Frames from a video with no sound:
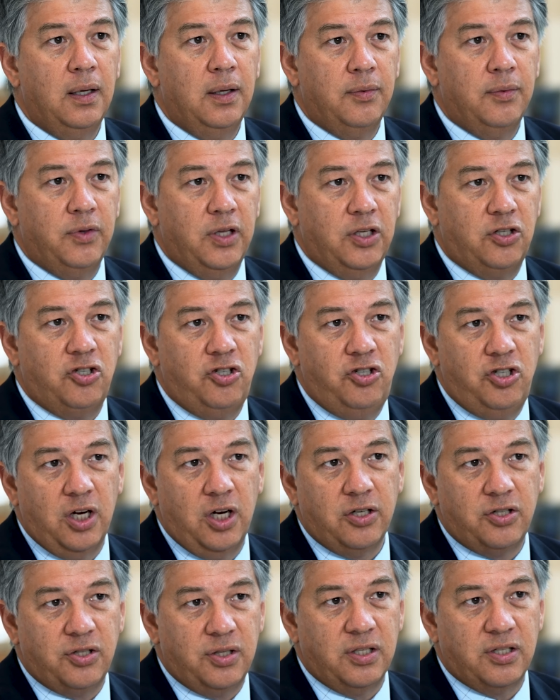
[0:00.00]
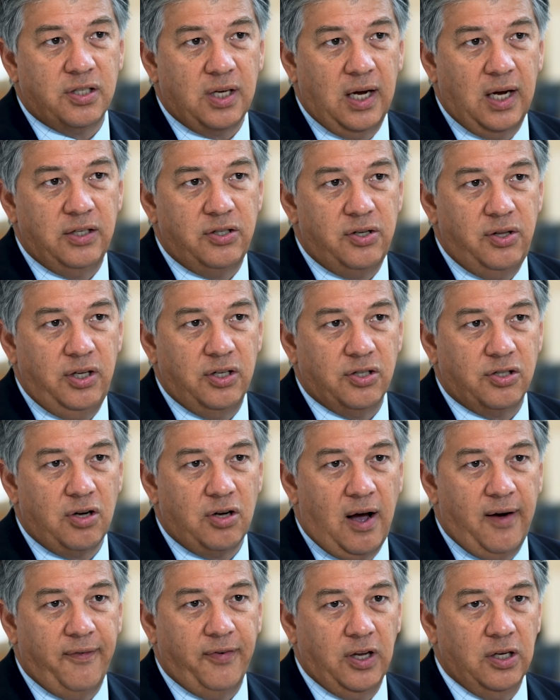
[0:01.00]
that's just the size of the
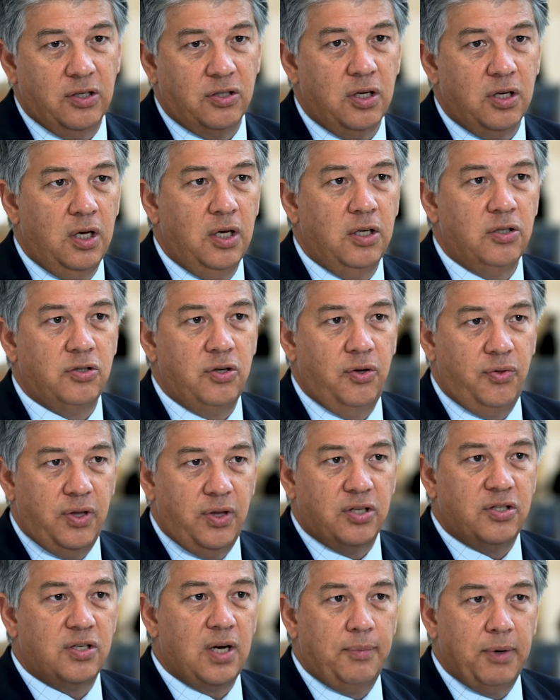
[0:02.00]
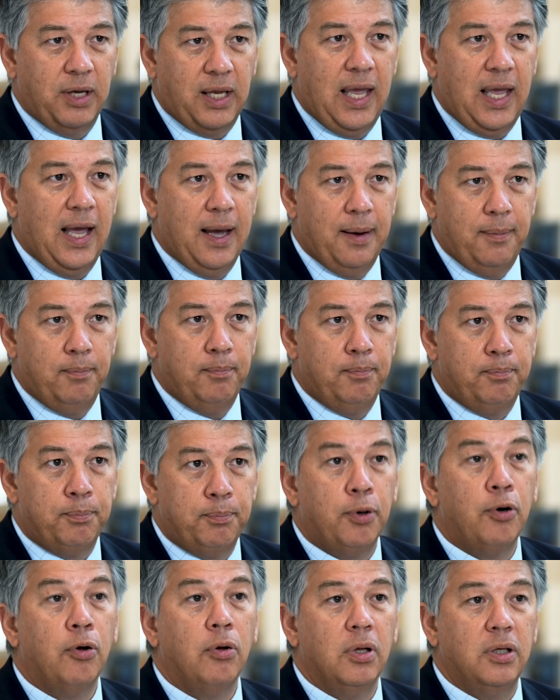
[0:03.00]
esophagus so that the stomach can't
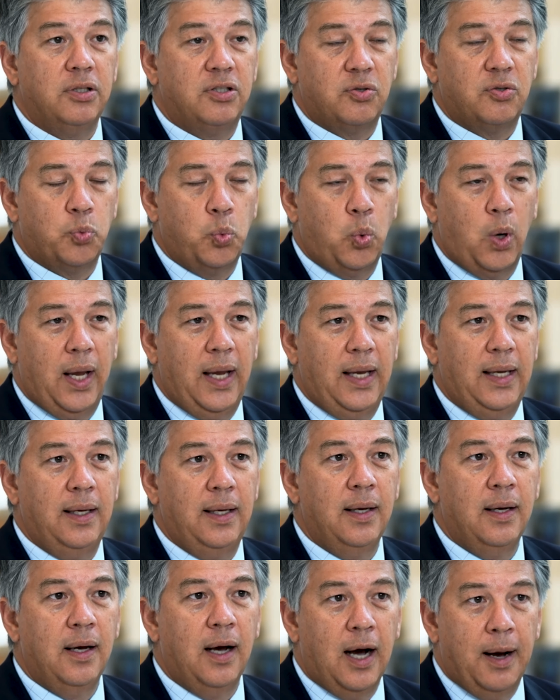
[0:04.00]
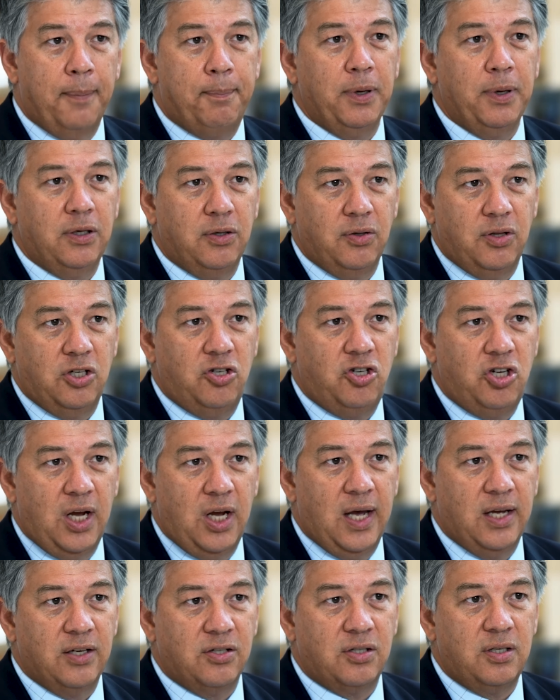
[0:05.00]
pull its way up into the
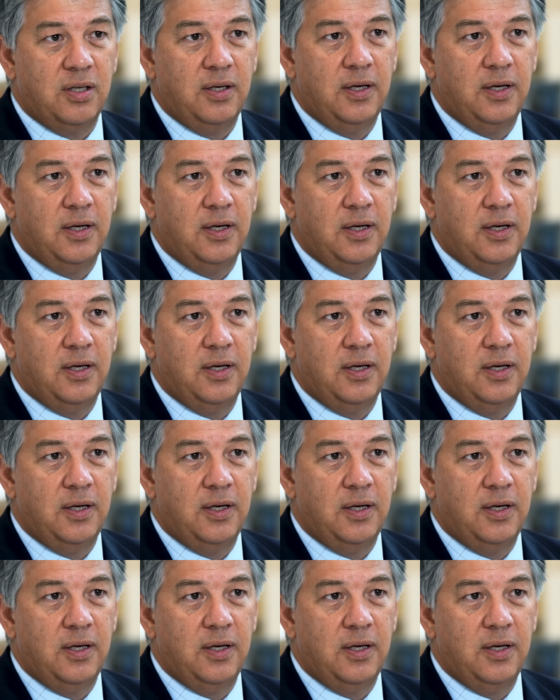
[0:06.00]
chest